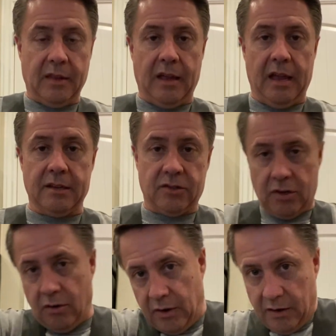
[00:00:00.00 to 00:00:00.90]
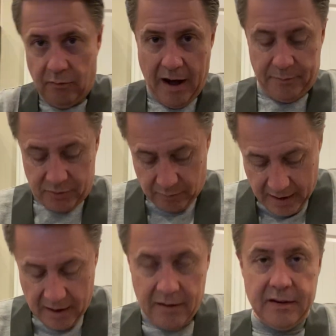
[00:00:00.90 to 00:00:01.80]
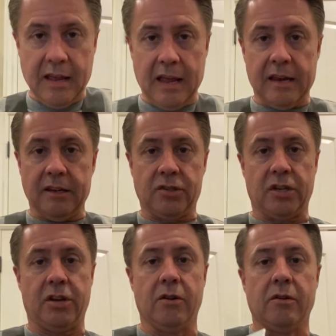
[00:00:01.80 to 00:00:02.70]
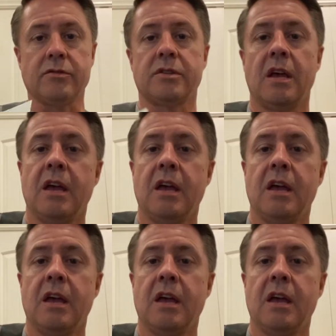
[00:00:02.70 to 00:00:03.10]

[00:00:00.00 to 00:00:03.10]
And so it wraps around and it secures.